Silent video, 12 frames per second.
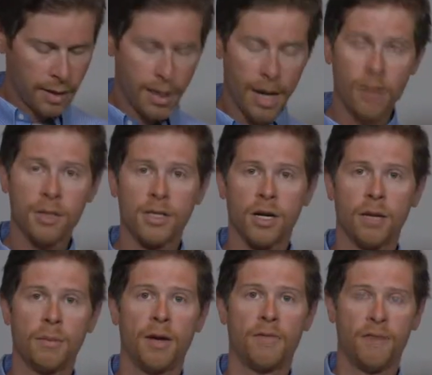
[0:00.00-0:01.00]
Now let's talk
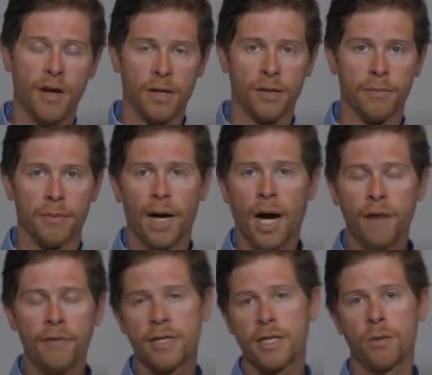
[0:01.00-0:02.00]
about volume.
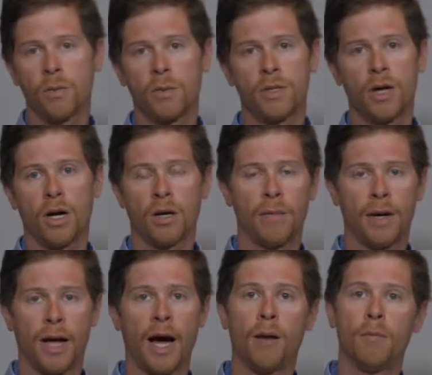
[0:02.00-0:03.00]
Obviously, when we talk about
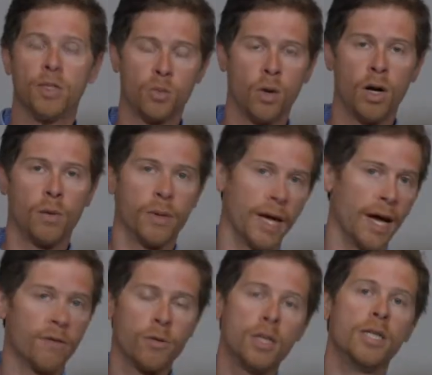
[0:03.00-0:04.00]
how much water we
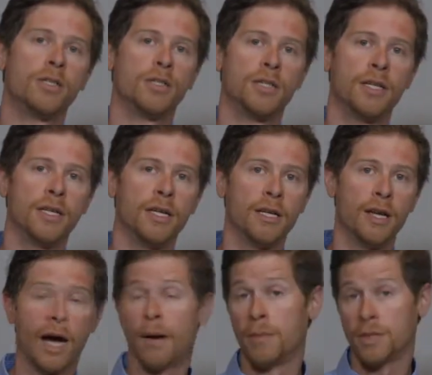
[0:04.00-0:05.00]
have, we're interested in
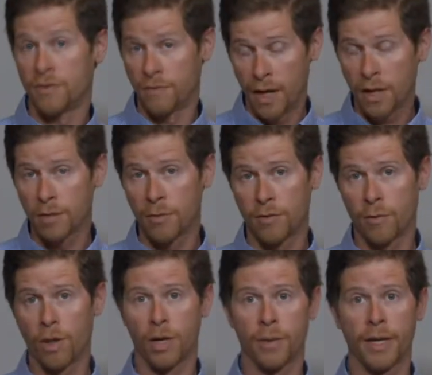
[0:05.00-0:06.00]
how much volume of
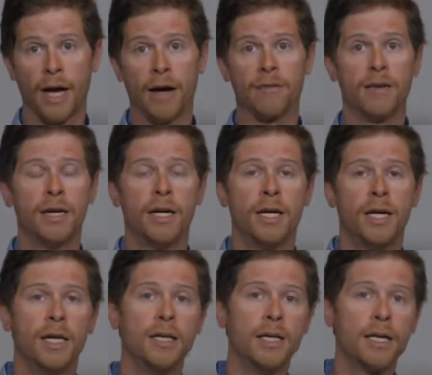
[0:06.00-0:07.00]
water we have.
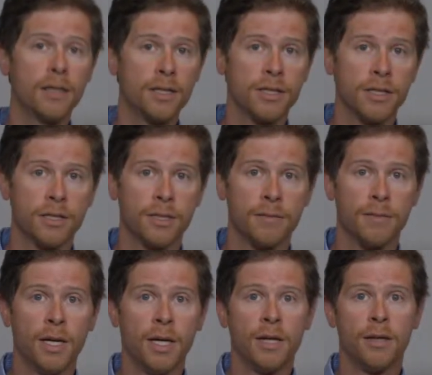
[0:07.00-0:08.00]
In the English system,
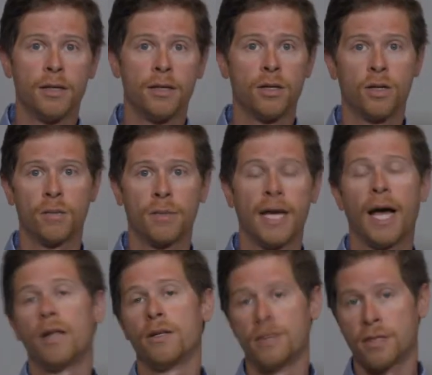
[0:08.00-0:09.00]
the term
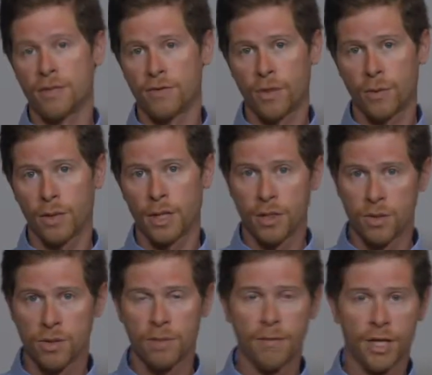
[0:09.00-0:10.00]
gallons is frequently
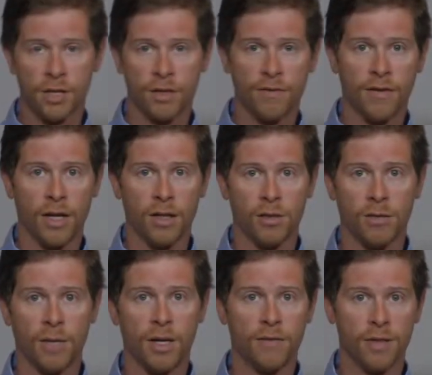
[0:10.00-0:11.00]
used to measure the
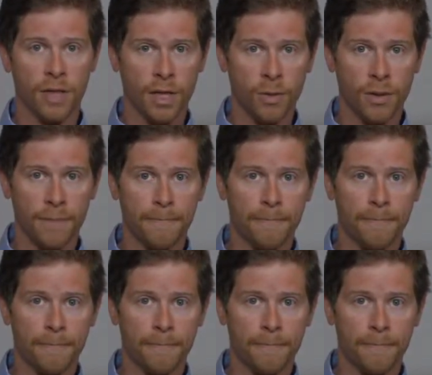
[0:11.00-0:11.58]
volume of a liquid.